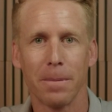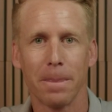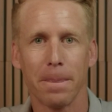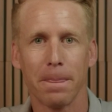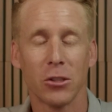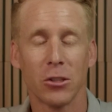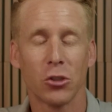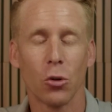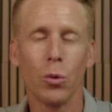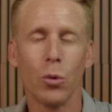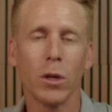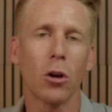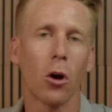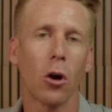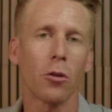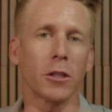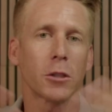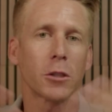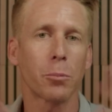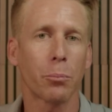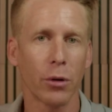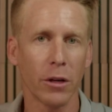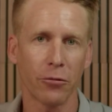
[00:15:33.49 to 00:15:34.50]
So we call
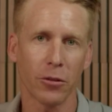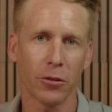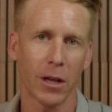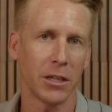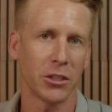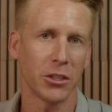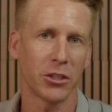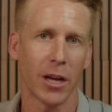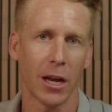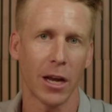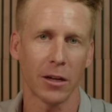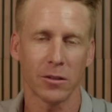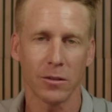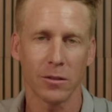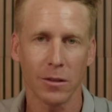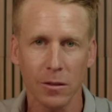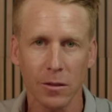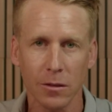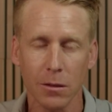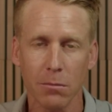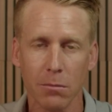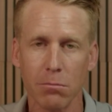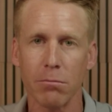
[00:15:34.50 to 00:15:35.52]
this pre-flight checks. This
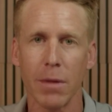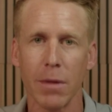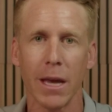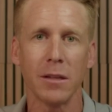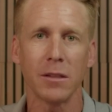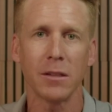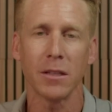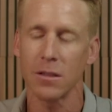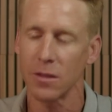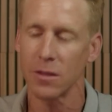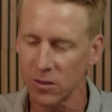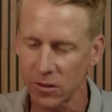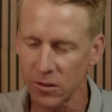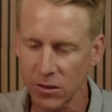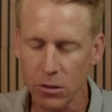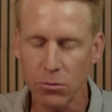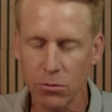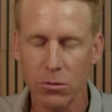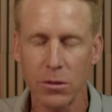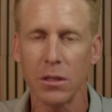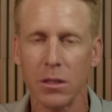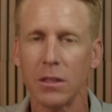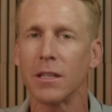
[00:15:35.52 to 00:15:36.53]
is amazing. This is
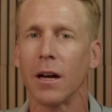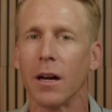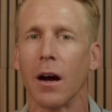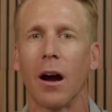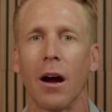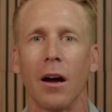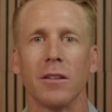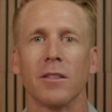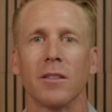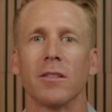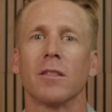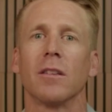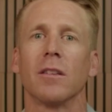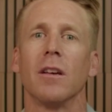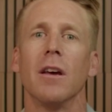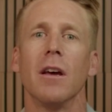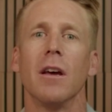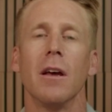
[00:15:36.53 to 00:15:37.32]
unique to us.